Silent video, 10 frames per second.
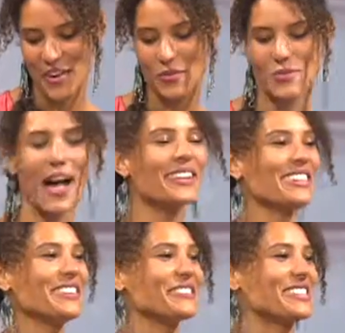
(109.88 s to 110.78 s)

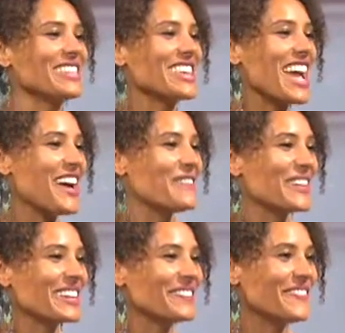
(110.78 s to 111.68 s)
Welcome to the
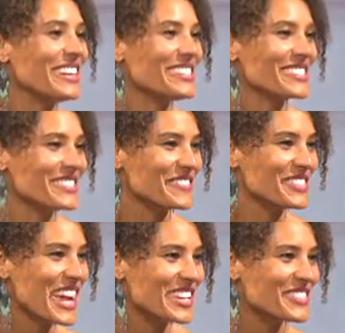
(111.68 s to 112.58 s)
Epic Adventures of
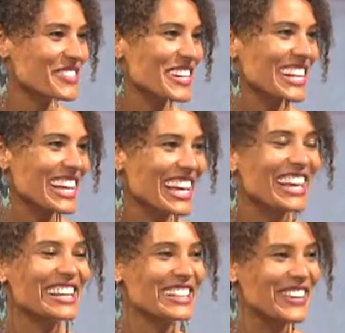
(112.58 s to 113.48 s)
Chandrini
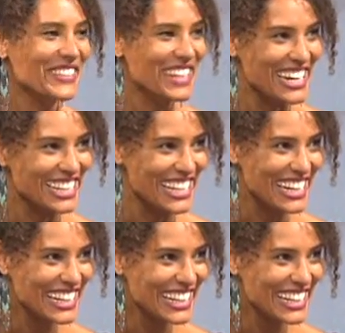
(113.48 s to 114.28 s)
Yogini.